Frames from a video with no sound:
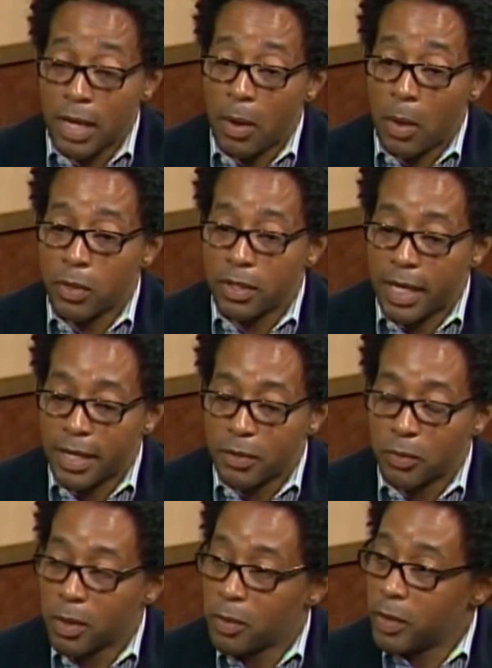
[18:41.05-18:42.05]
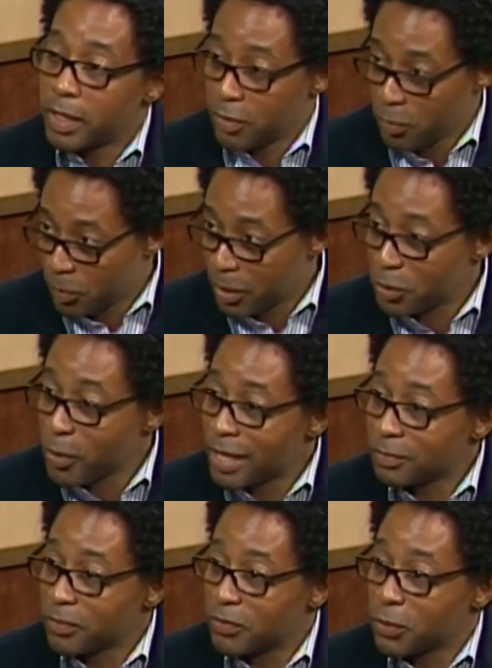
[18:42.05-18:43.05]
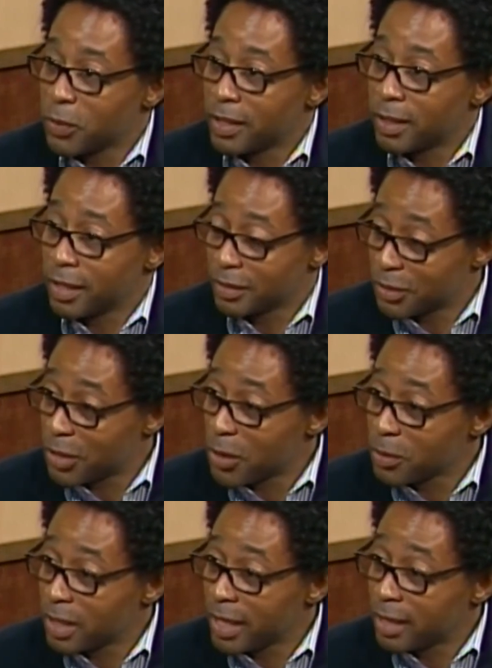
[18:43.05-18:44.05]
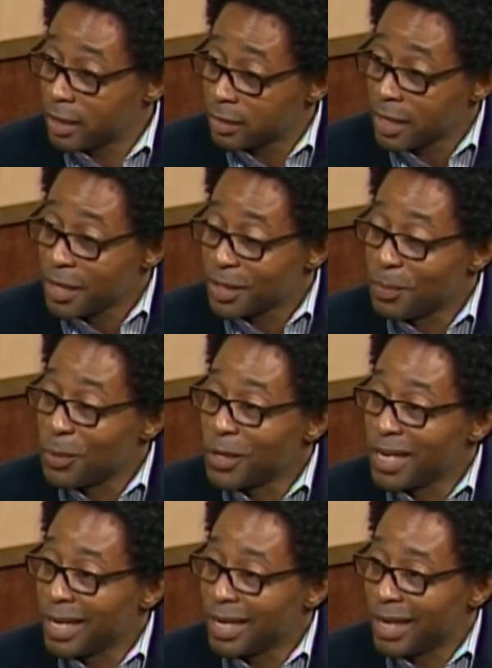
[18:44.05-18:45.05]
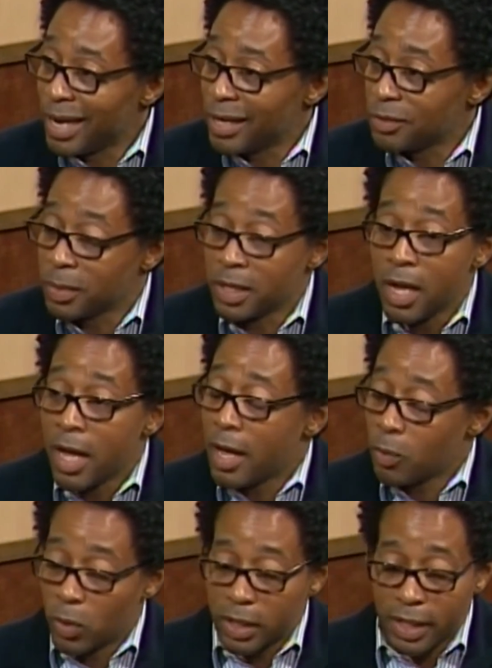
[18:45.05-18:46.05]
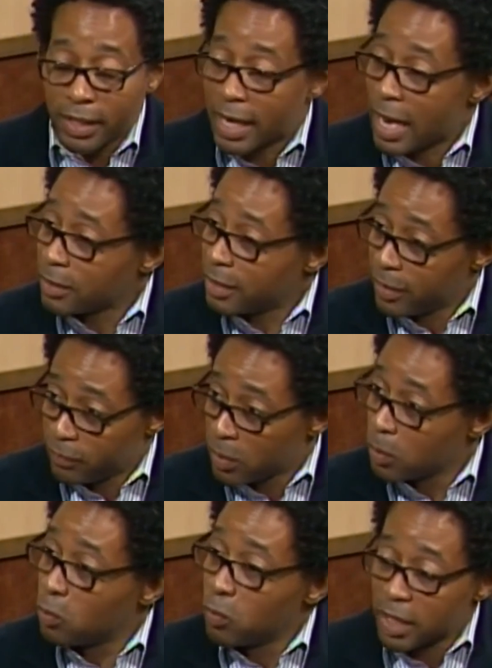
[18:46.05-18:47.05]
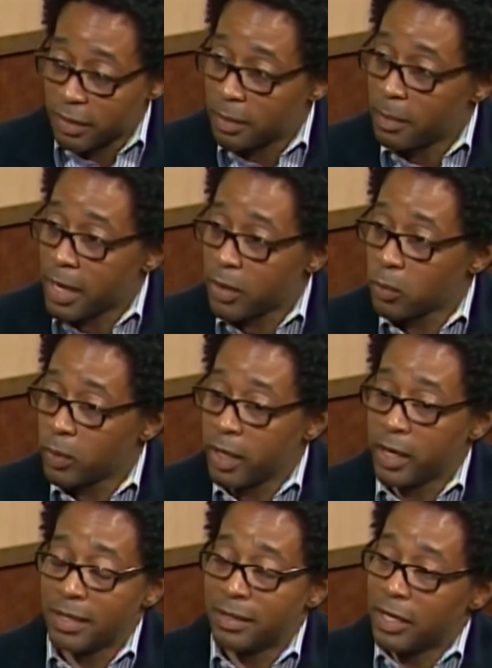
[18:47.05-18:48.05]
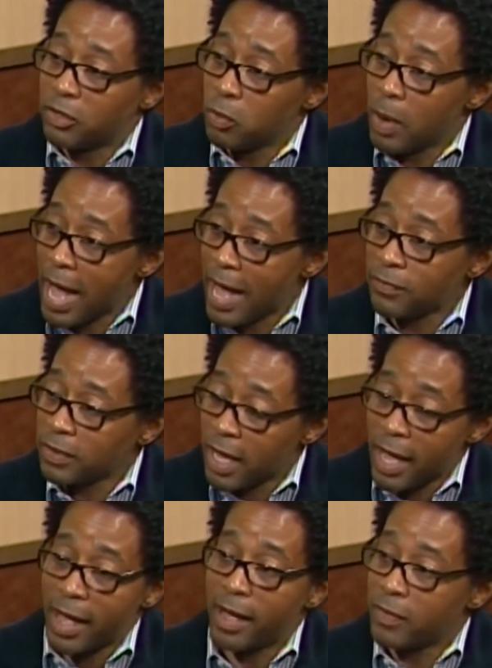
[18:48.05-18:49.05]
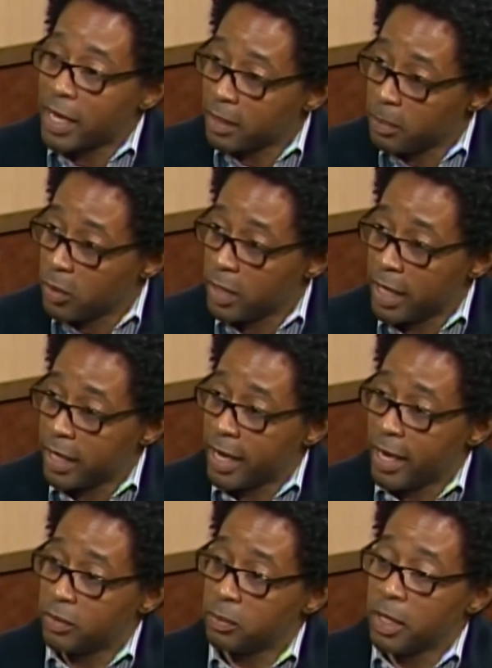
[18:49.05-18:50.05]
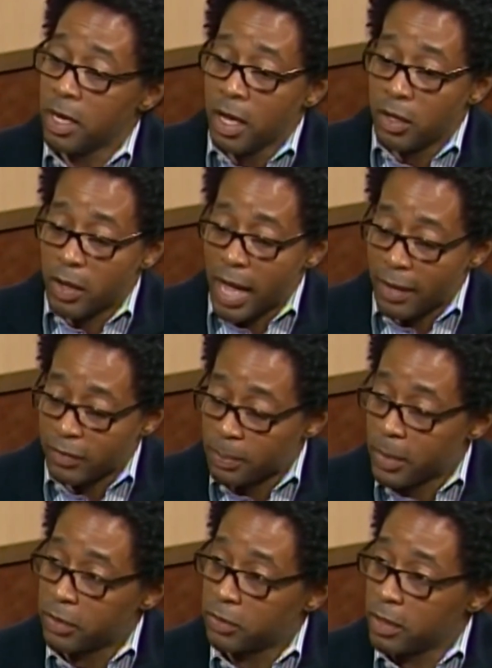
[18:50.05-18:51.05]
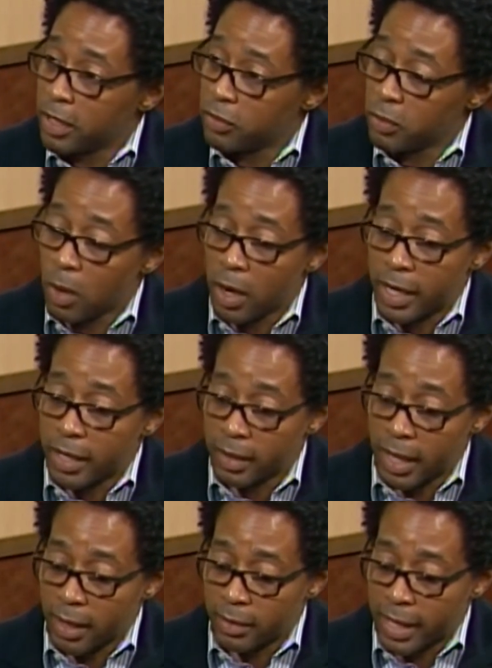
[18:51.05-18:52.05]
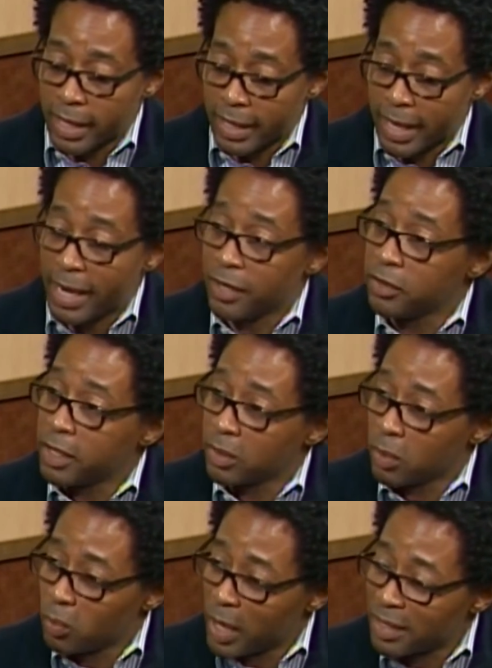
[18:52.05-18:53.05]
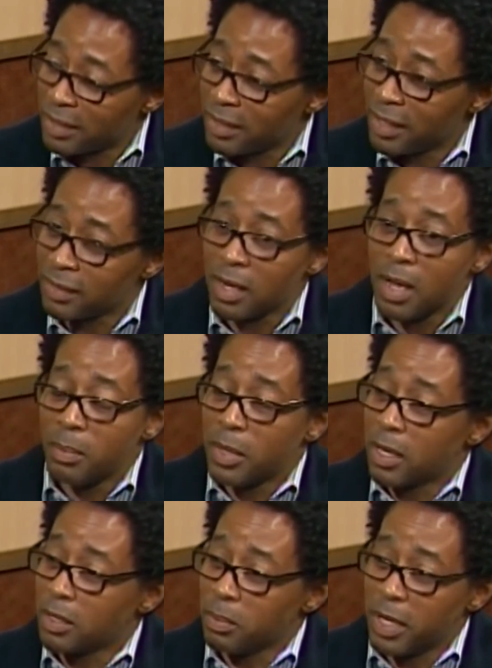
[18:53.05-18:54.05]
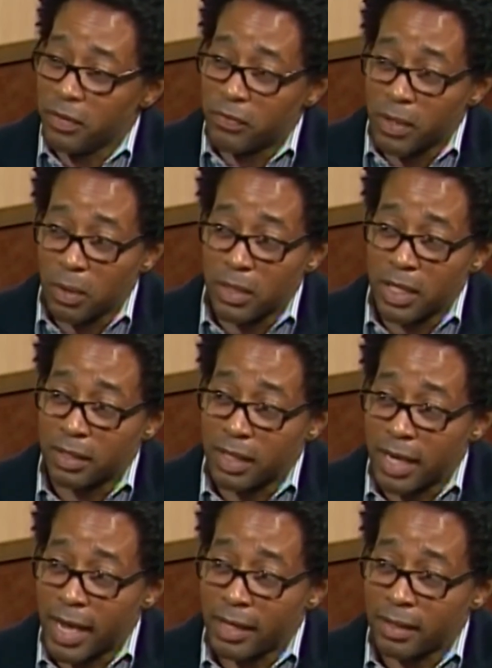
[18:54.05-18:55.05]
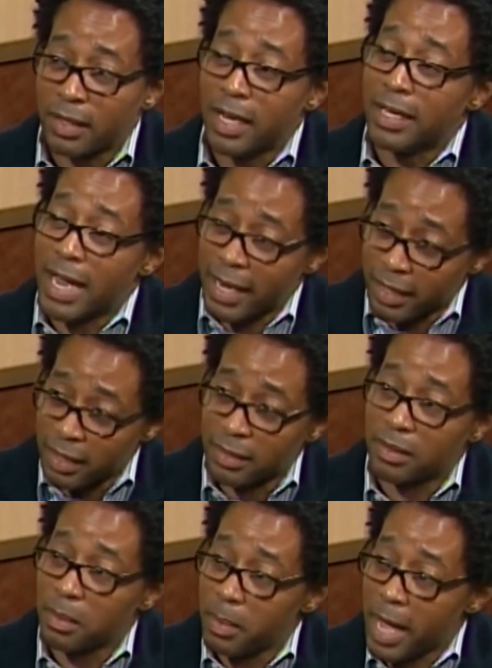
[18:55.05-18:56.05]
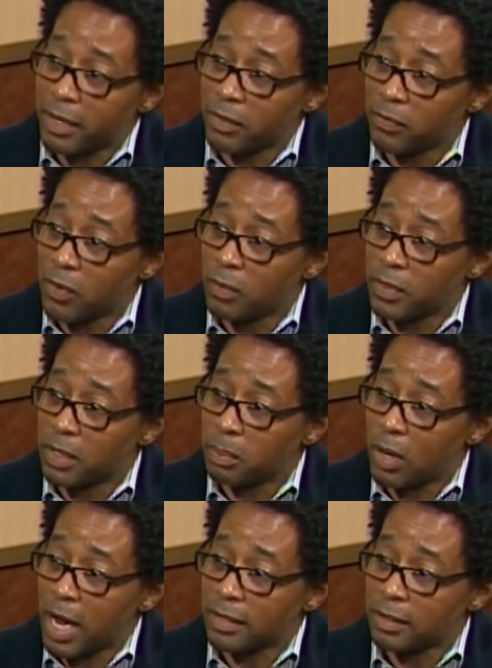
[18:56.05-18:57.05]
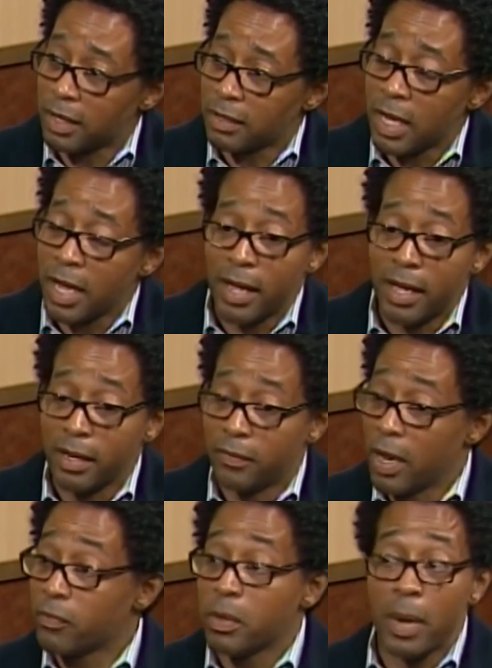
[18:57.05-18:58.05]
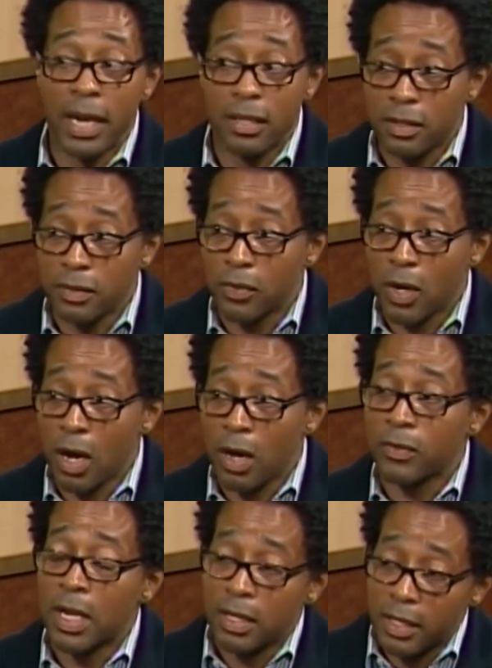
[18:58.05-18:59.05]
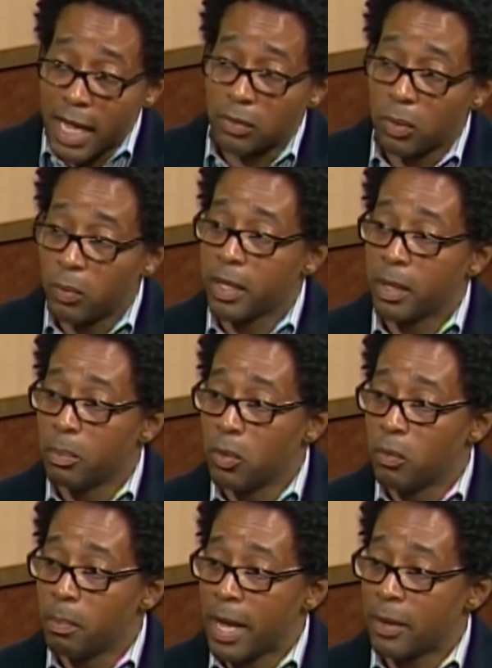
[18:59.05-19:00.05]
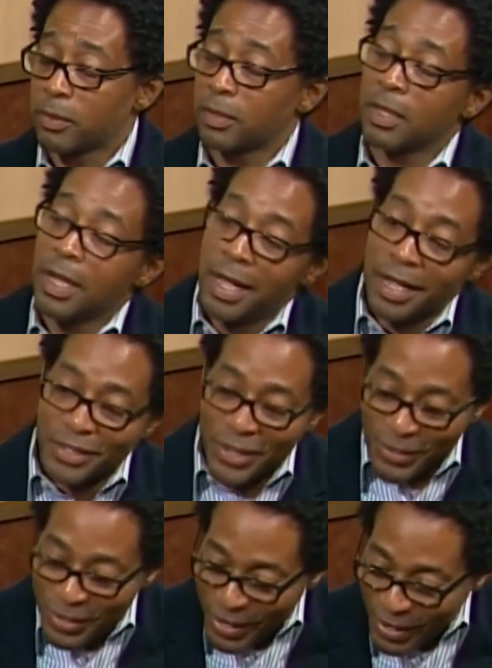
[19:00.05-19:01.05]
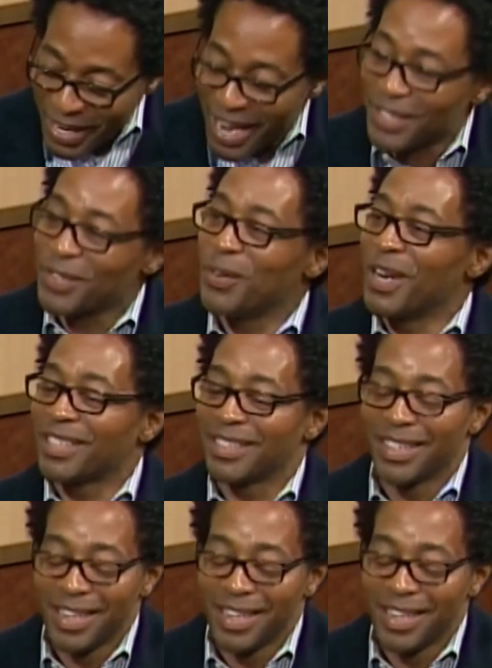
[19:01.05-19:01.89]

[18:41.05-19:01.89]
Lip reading: I want to say this real quick, because you asked me for three things. The third thing is community engagement. One thing that I'll take for the rest of my career is that you have to have that community engagement. You have to make sure that you are engaging the residents, because many feel disconnected, and that gets them back involved in the process. And if everybody's involved, that's when we can move mountains. So to your next question.